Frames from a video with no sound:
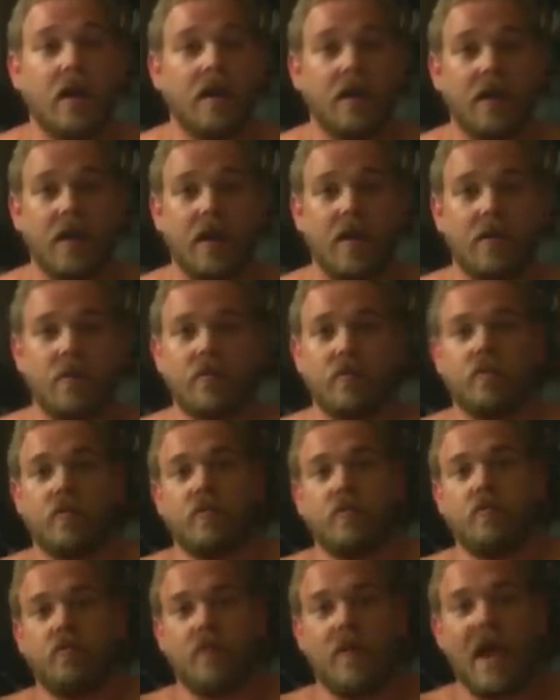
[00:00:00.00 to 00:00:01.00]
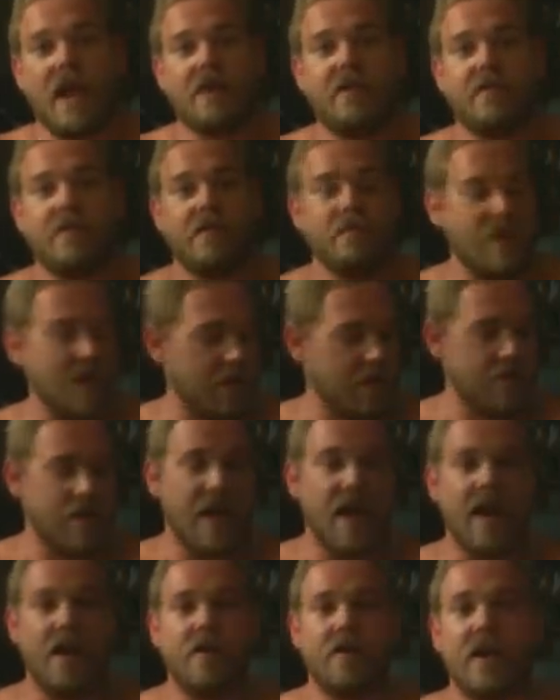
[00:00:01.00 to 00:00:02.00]
you know, with red from here
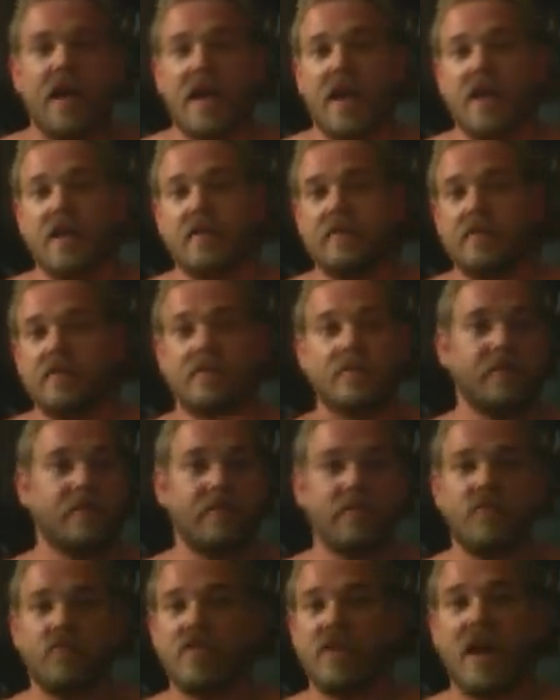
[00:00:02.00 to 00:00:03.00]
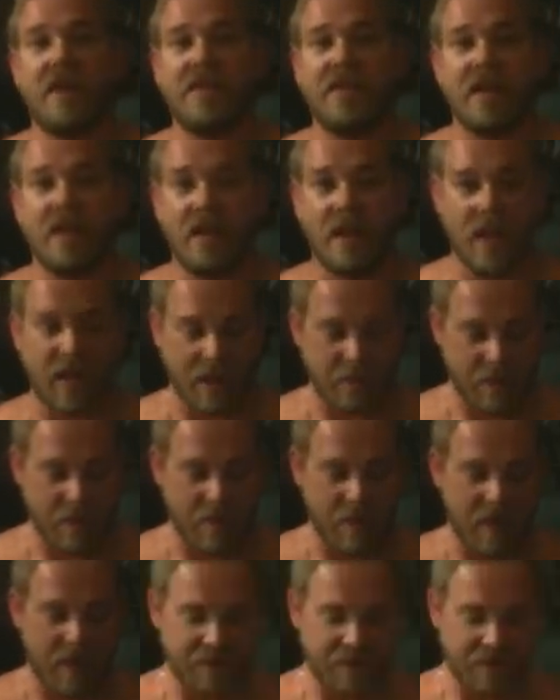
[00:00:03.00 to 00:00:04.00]
down and nothing
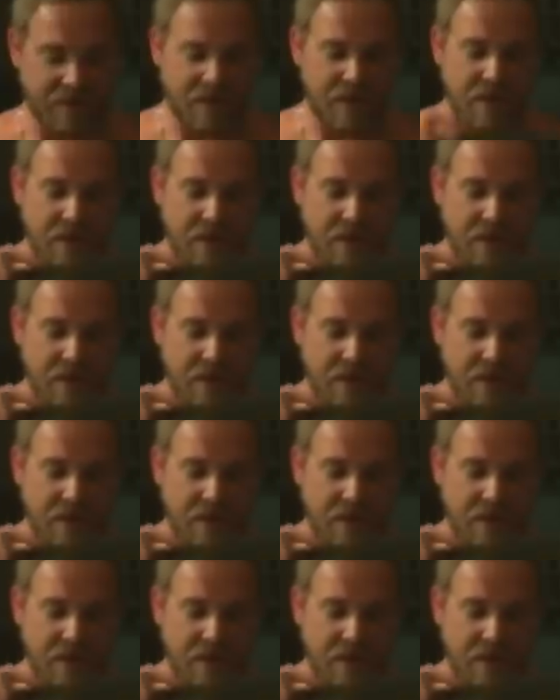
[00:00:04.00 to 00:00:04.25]
anywhere else.